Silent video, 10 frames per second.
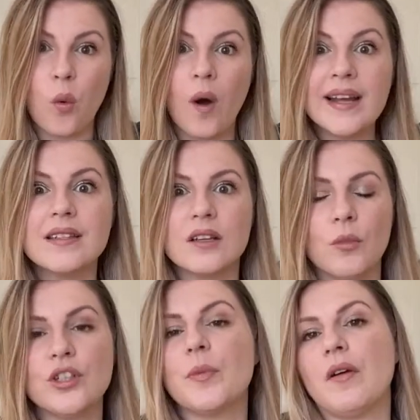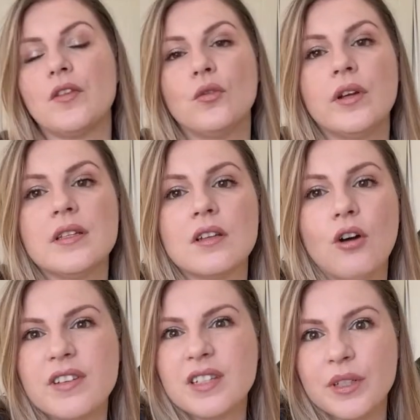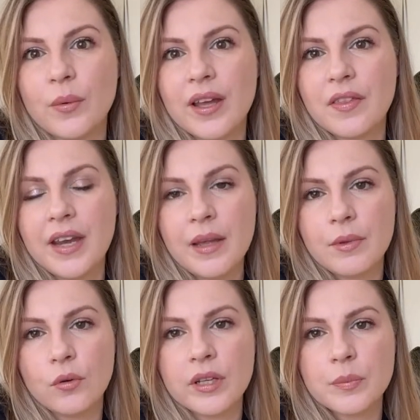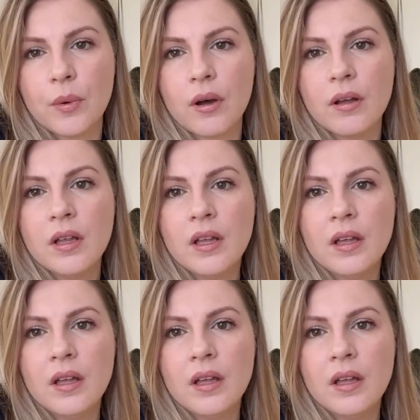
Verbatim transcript: worry quite so much about the noise. Obviously, we don't hear the neighbour noise, but